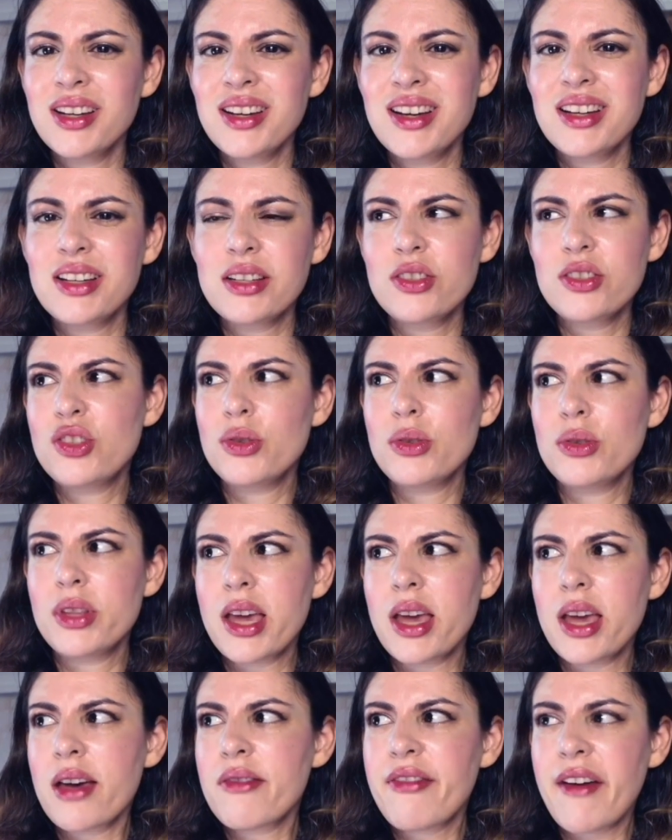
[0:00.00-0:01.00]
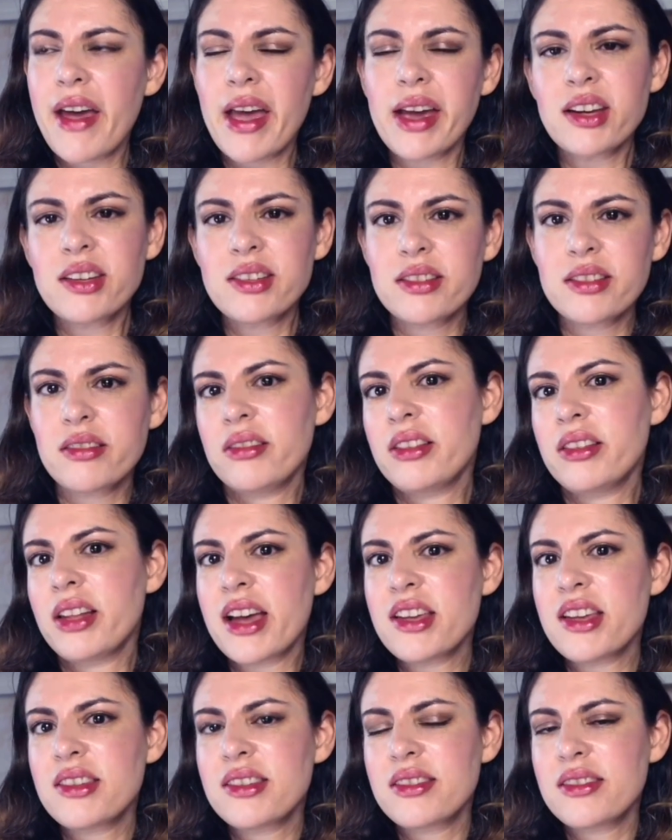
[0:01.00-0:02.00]
Do they affect
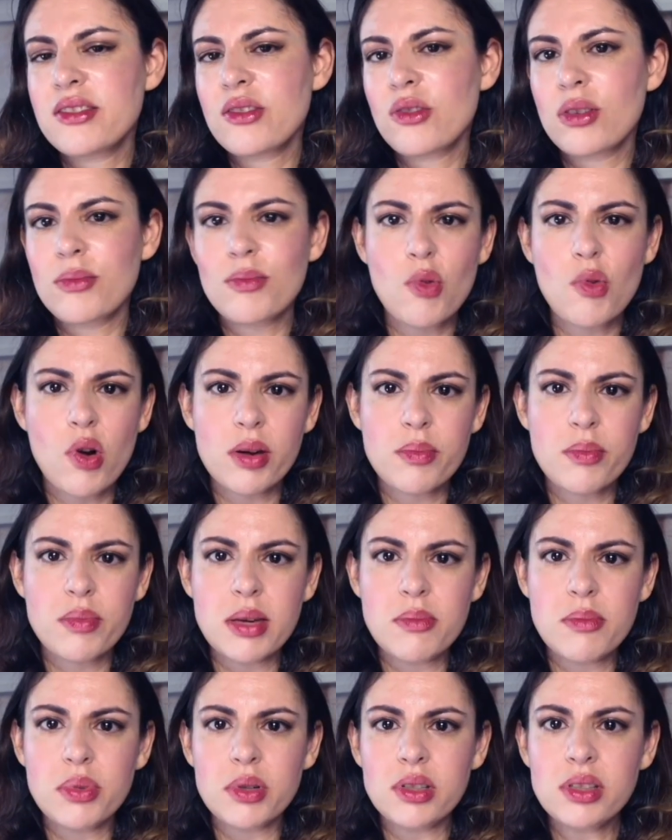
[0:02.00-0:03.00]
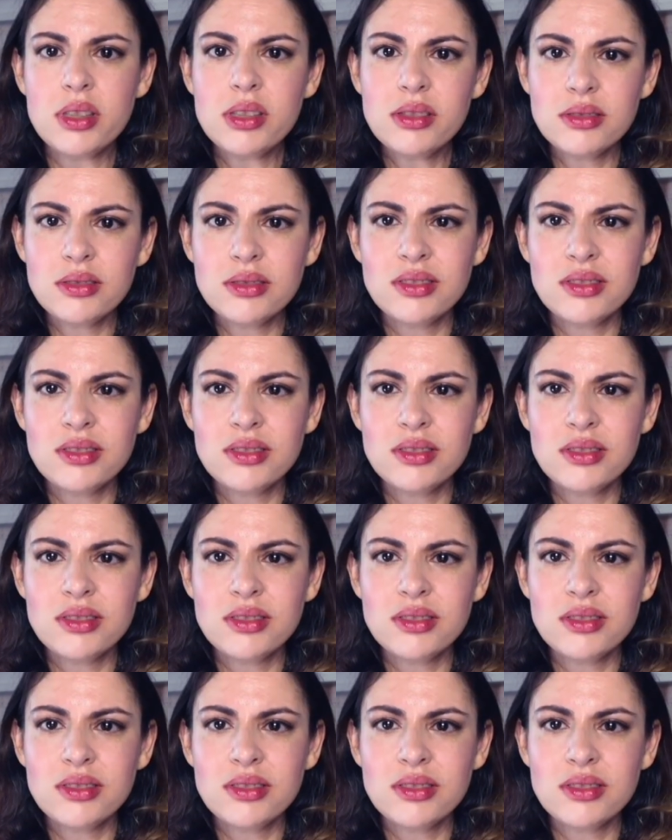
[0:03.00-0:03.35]
less or more people?